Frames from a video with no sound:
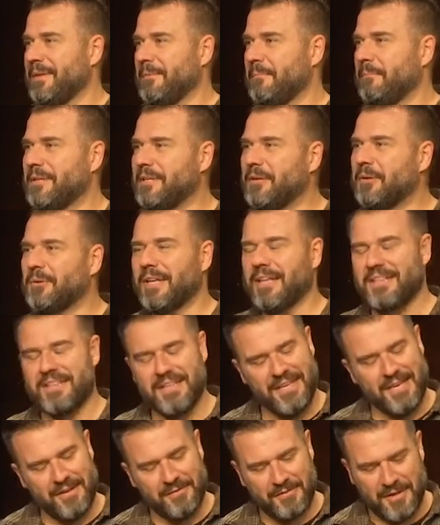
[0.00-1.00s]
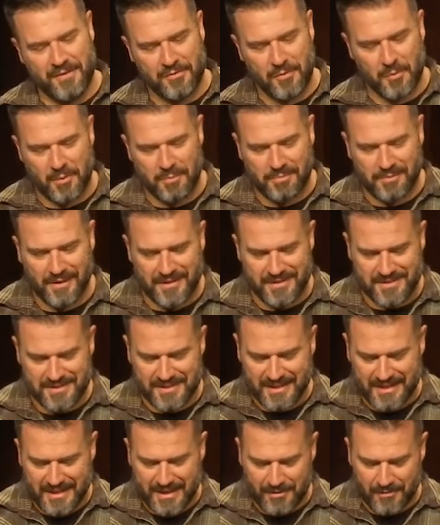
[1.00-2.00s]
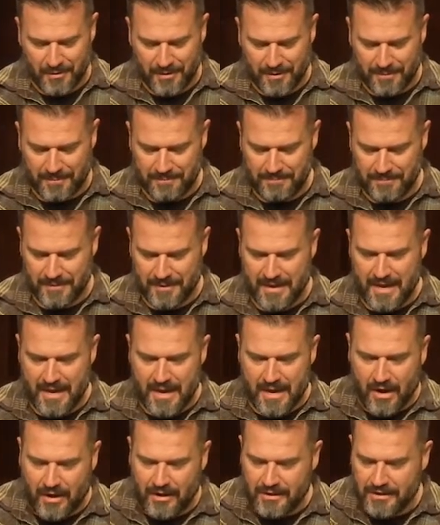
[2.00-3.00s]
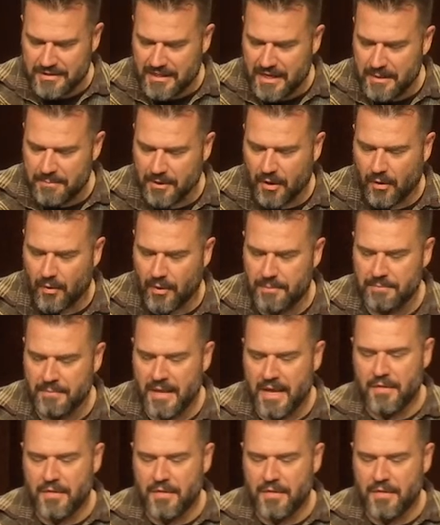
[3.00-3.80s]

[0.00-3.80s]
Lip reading: But don't let the gift ever replace the giver. All right, let's keep going.